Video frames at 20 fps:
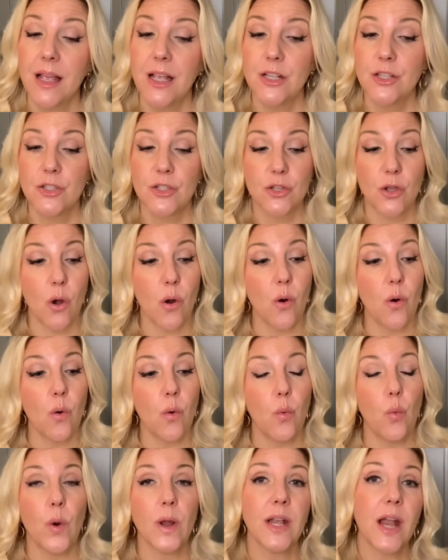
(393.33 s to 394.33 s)
So
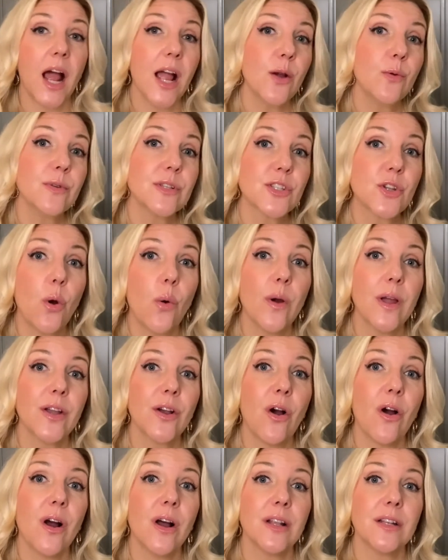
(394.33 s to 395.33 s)
when I was
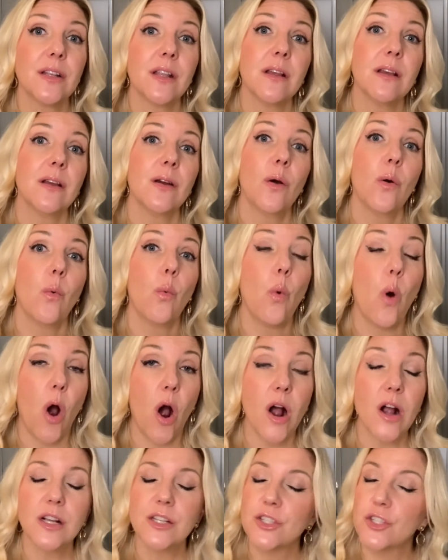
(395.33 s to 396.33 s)
going on
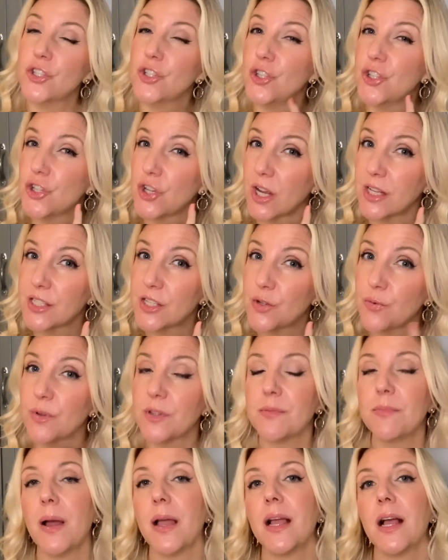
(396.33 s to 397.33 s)
walks just
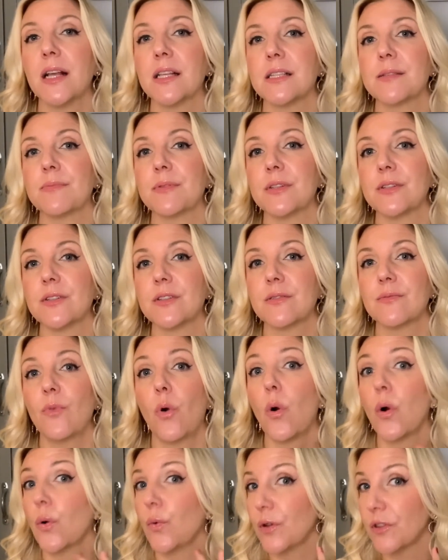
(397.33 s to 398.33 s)
with my husband
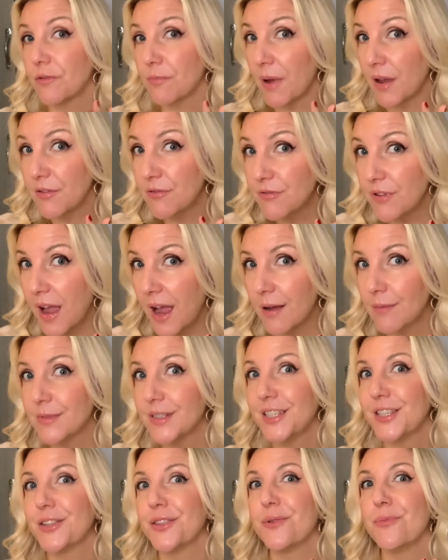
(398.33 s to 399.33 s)
or with my
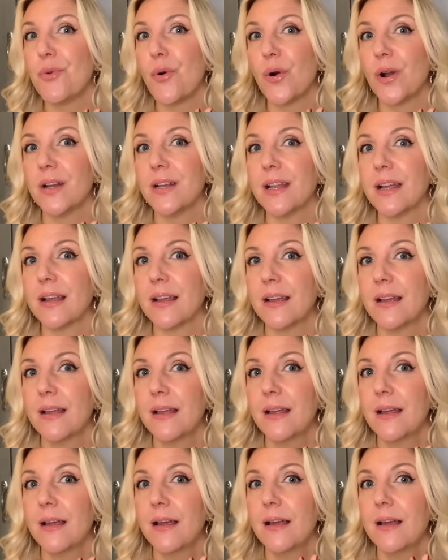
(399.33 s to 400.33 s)
family in the morning,
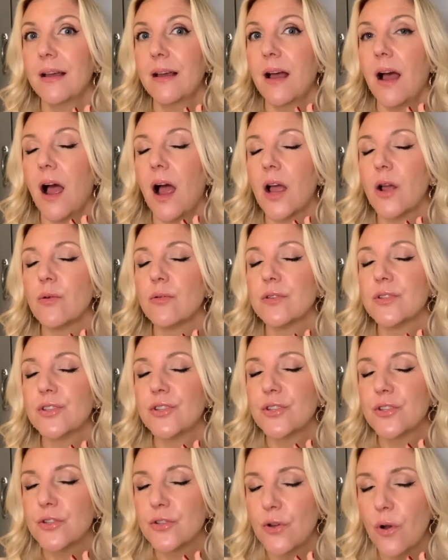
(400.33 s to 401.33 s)
I was
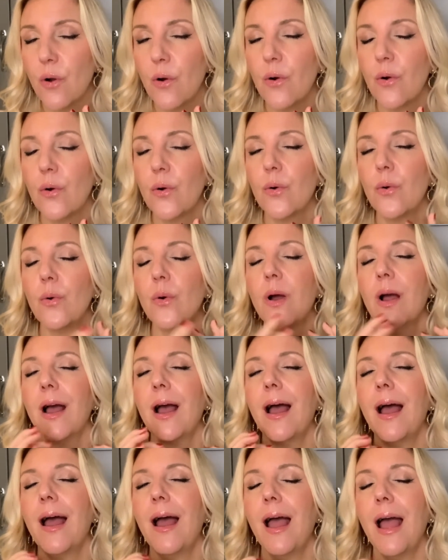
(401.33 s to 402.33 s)
so
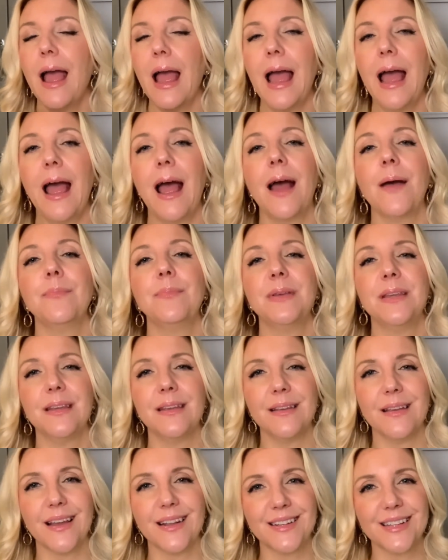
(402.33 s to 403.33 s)

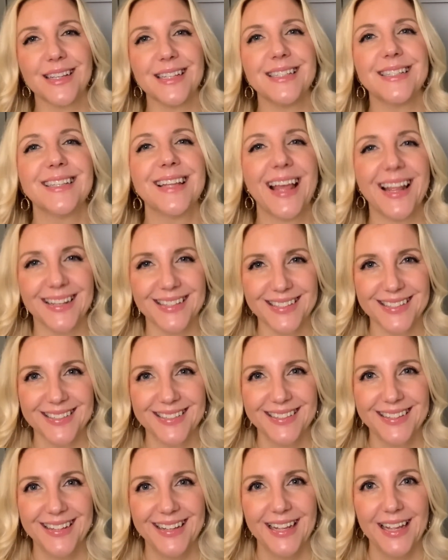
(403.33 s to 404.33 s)
happy and content.
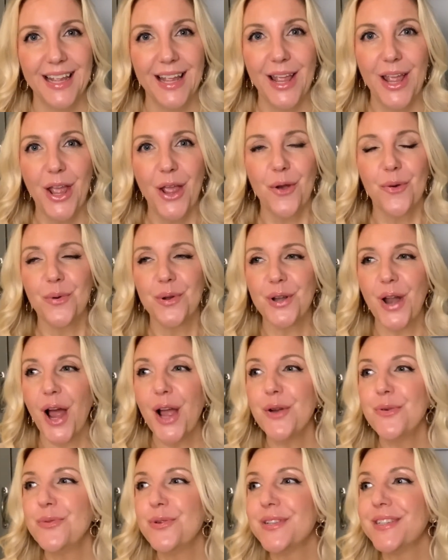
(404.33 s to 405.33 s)
When
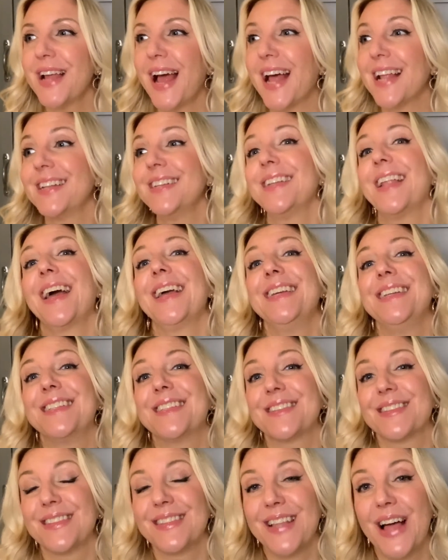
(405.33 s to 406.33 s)
I would at
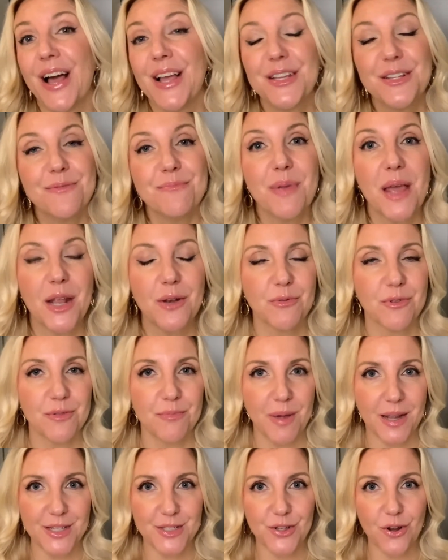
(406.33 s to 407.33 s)
night lie in bed
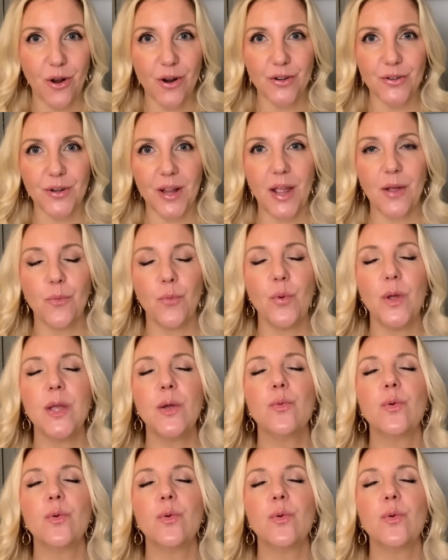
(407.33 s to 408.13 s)
with my daughter and we